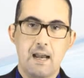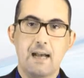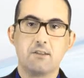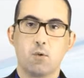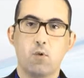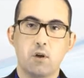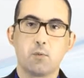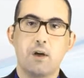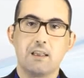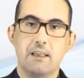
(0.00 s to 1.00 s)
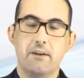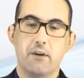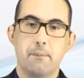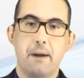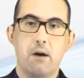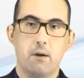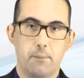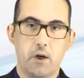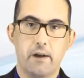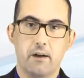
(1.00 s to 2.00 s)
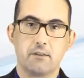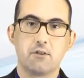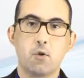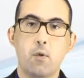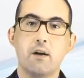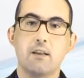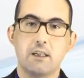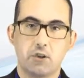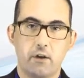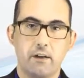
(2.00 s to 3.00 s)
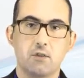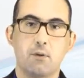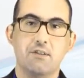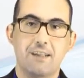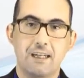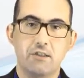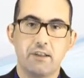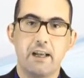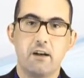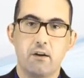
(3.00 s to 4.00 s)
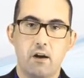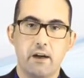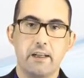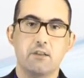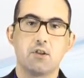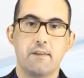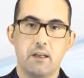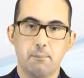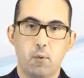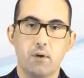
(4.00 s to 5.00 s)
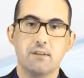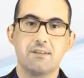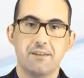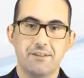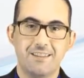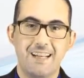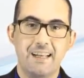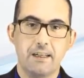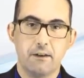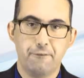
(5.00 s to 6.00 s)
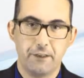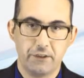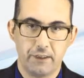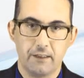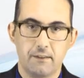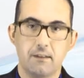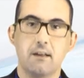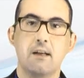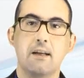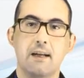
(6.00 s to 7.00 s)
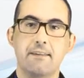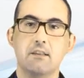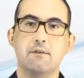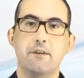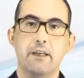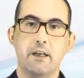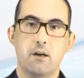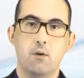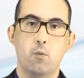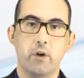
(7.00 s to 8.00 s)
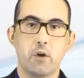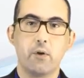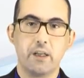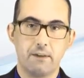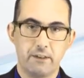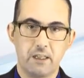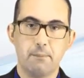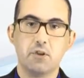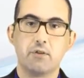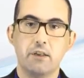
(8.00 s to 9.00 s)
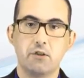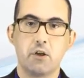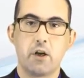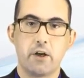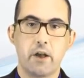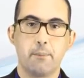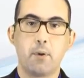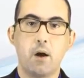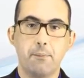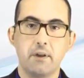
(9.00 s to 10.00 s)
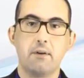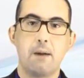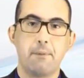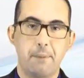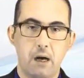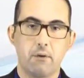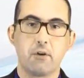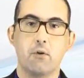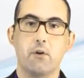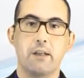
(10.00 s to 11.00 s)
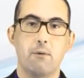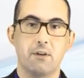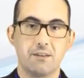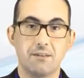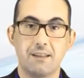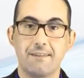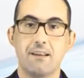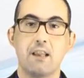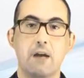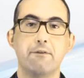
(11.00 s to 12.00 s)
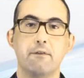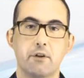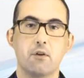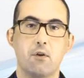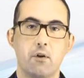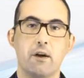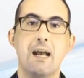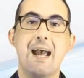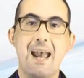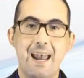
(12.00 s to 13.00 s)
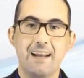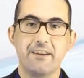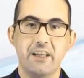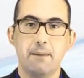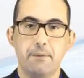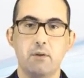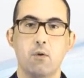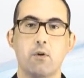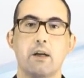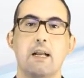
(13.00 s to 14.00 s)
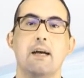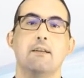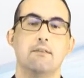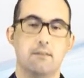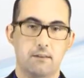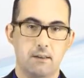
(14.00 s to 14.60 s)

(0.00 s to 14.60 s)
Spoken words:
As a worldwide leader in power products, Quail Electronics wants to educate our audience on the importance of staying efficient. In this video, we're going to give a demonstration on how to properly wrap a power cord that will extend the life of your cord and keep you organized.